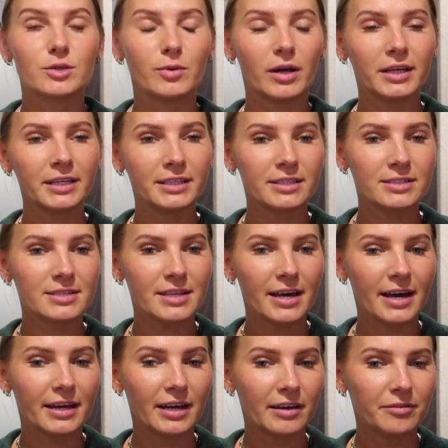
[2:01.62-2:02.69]
While he does
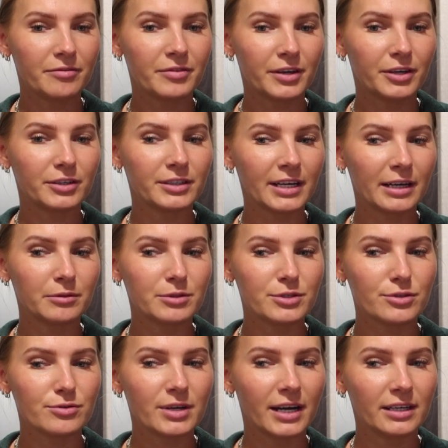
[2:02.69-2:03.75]
that, I figured I would
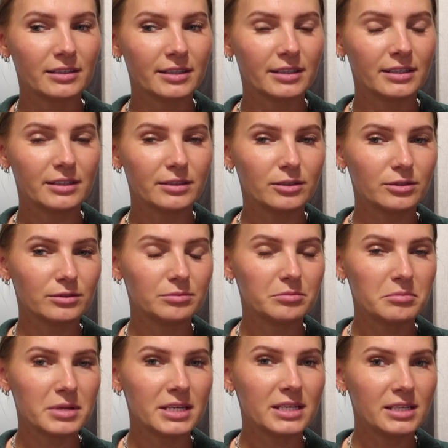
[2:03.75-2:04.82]
do kind of like a little
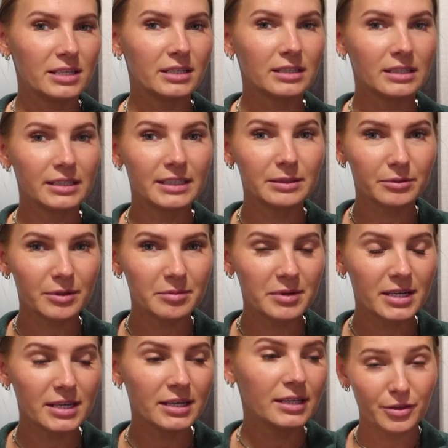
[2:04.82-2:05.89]
mini clean with
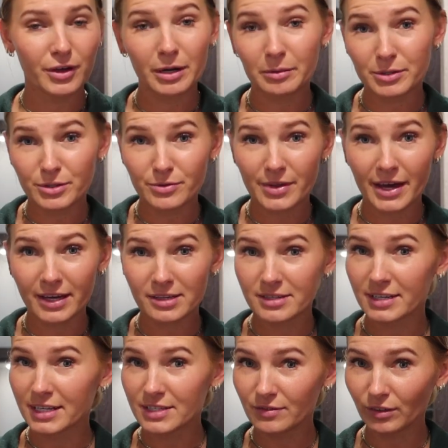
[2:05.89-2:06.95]
me. I thought I would do that in
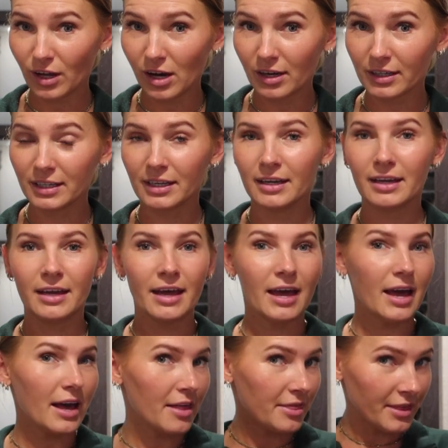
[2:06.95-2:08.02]
today's vlog.
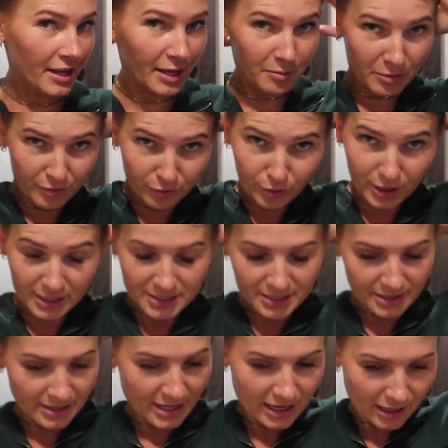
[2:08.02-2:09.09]
And then before I
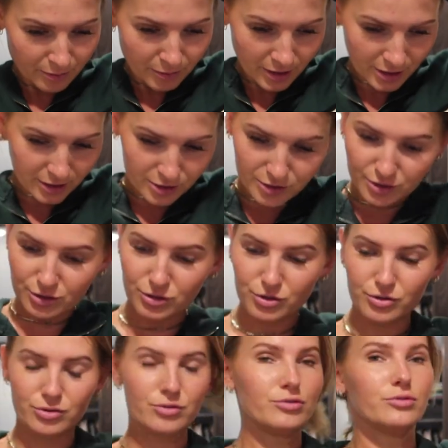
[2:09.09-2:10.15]
did that, I wanted
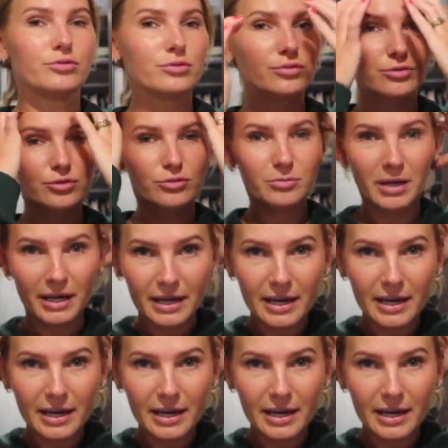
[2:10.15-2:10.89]
to do my